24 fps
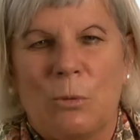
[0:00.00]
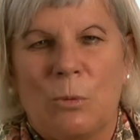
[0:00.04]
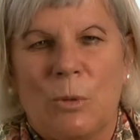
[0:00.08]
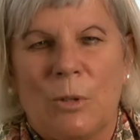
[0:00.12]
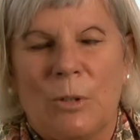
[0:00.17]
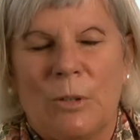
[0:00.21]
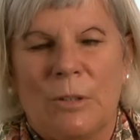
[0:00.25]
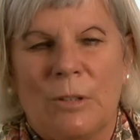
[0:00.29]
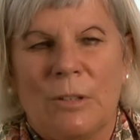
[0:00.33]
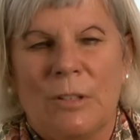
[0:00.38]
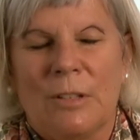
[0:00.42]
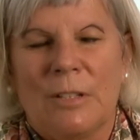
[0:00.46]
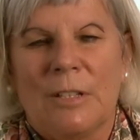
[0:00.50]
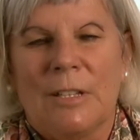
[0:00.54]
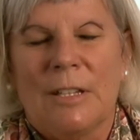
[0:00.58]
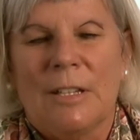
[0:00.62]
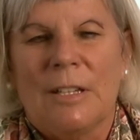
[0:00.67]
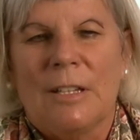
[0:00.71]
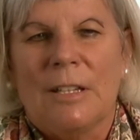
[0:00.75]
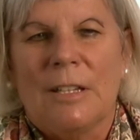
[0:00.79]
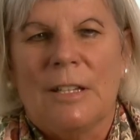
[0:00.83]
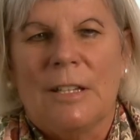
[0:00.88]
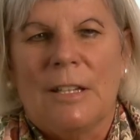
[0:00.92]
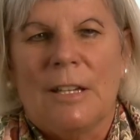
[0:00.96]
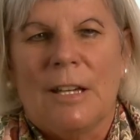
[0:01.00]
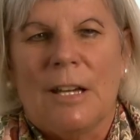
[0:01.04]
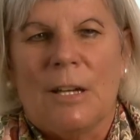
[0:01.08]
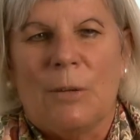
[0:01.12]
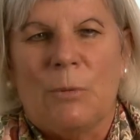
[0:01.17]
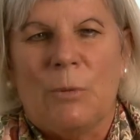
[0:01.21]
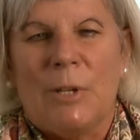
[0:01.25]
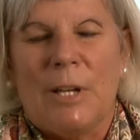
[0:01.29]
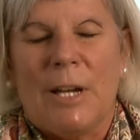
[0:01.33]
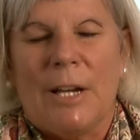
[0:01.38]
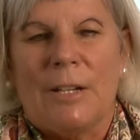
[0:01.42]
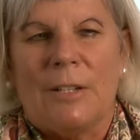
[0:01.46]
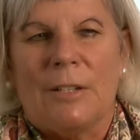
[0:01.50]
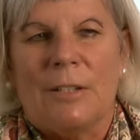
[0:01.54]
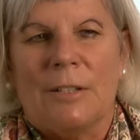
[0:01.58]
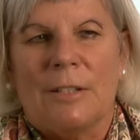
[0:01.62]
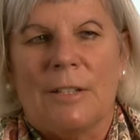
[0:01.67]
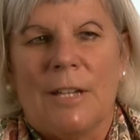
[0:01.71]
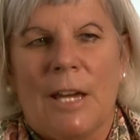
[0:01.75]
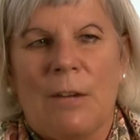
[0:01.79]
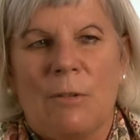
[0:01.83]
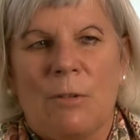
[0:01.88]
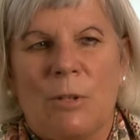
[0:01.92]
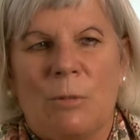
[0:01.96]
world. And we had a
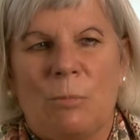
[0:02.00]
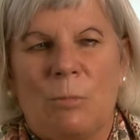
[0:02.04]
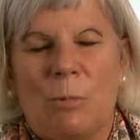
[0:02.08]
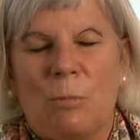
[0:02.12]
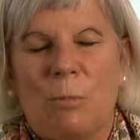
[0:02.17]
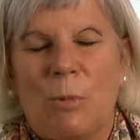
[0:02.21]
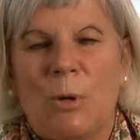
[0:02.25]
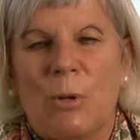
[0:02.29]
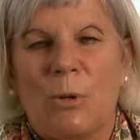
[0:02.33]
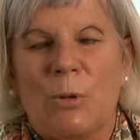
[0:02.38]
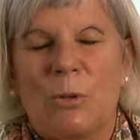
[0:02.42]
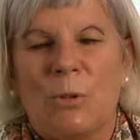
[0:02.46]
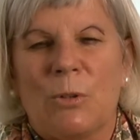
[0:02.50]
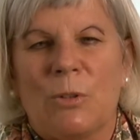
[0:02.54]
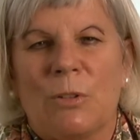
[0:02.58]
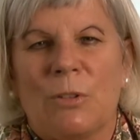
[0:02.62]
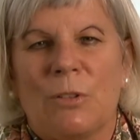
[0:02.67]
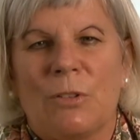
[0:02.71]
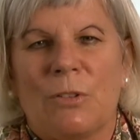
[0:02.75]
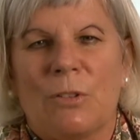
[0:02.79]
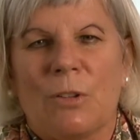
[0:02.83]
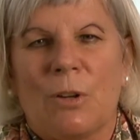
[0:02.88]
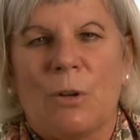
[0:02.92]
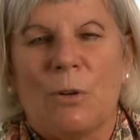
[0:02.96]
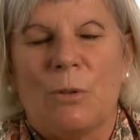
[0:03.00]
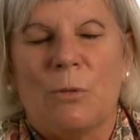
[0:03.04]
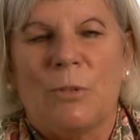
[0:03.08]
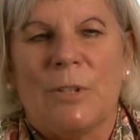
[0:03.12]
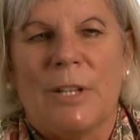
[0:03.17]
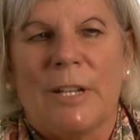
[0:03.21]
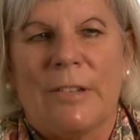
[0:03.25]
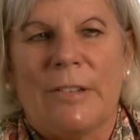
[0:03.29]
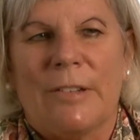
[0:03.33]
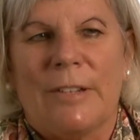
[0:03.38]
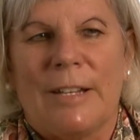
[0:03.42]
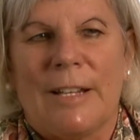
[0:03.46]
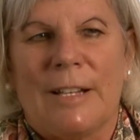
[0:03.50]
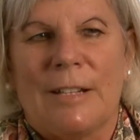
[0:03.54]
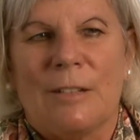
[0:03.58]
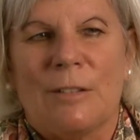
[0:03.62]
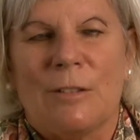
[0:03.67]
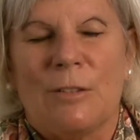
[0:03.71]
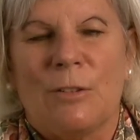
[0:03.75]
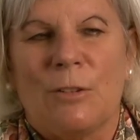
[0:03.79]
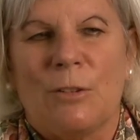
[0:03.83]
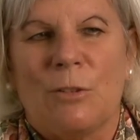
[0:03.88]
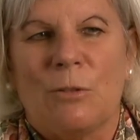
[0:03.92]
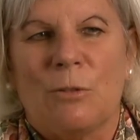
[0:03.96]
heavy preponderance of
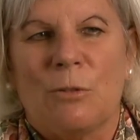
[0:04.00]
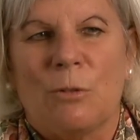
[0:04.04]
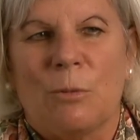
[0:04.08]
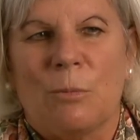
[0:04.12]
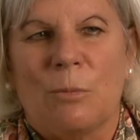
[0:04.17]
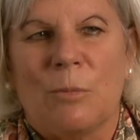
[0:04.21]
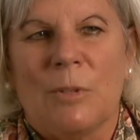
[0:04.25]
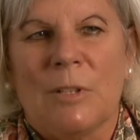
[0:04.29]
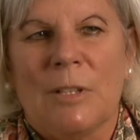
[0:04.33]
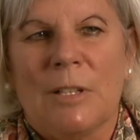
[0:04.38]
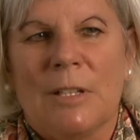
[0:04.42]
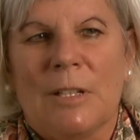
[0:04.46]
nationalities from